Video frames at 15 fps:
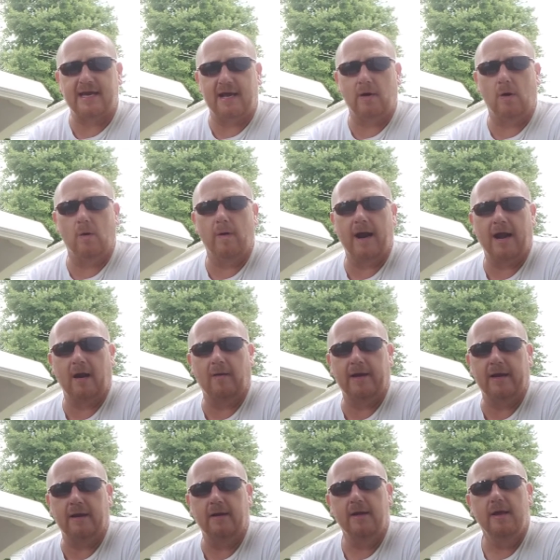that whole
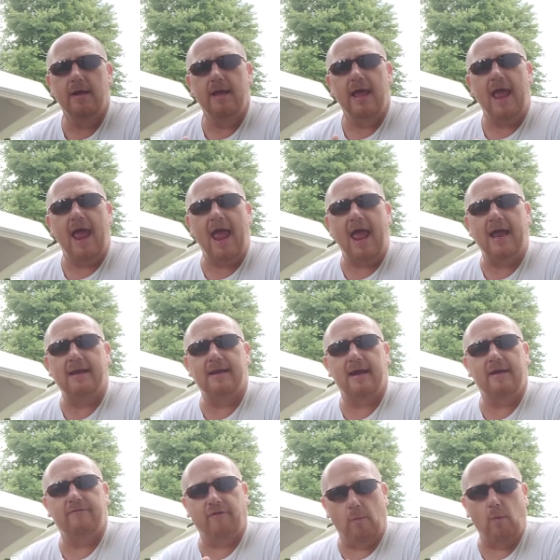area. And
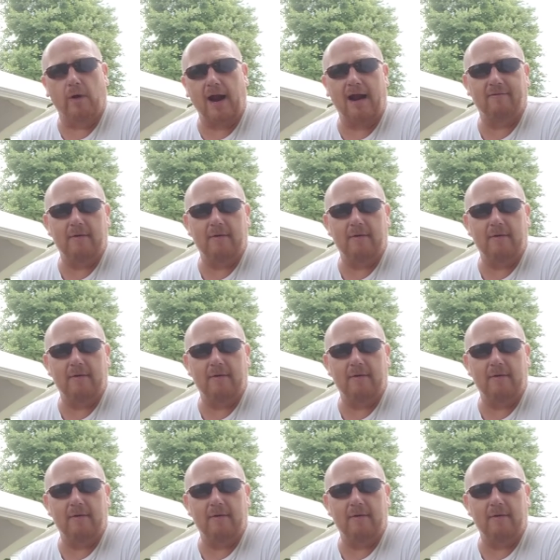from what I